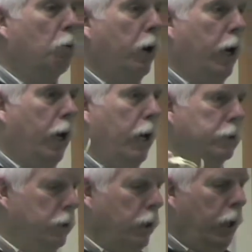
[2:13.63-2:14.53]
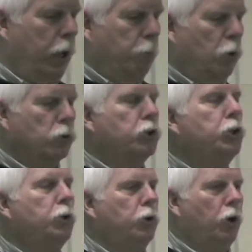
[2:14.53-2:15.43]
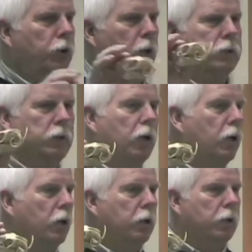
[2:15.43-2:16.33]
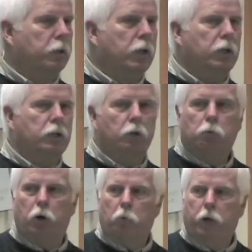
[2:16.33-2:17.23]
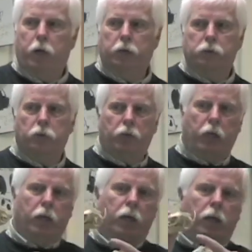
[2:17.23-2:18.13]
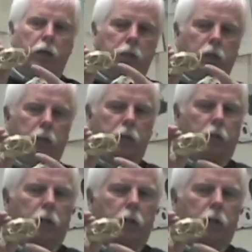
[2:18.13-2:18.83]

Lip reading: away. As the animal chewed on things, the teeth didn't wear away, and so the teeth